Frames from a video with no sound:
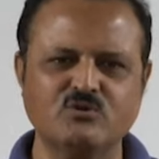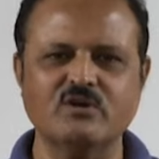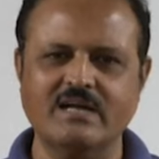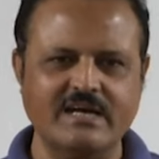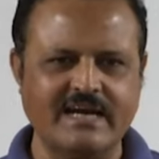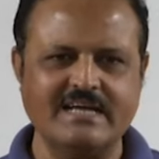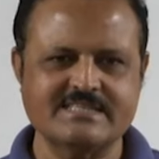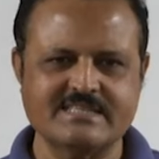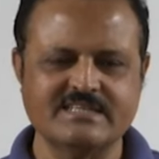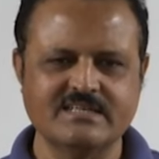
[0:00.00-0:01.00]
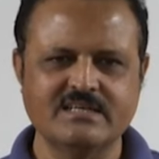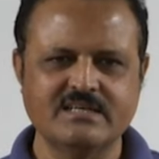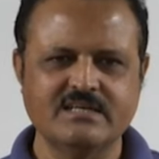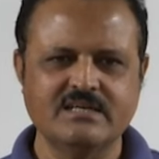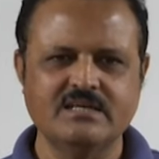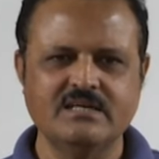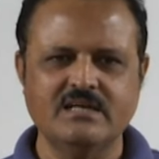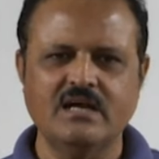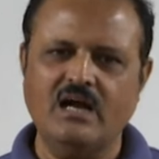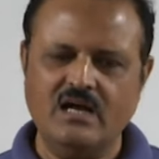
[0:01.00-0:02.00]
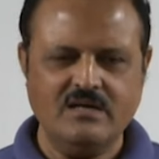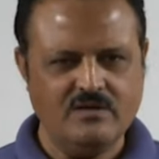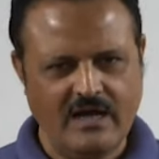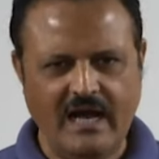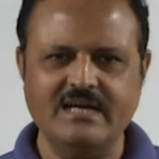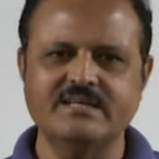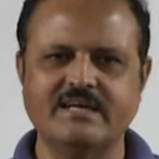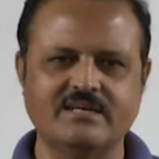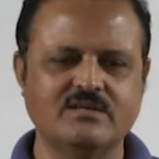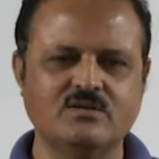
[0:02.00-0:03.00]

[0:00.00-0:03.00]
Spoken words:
to recognize and then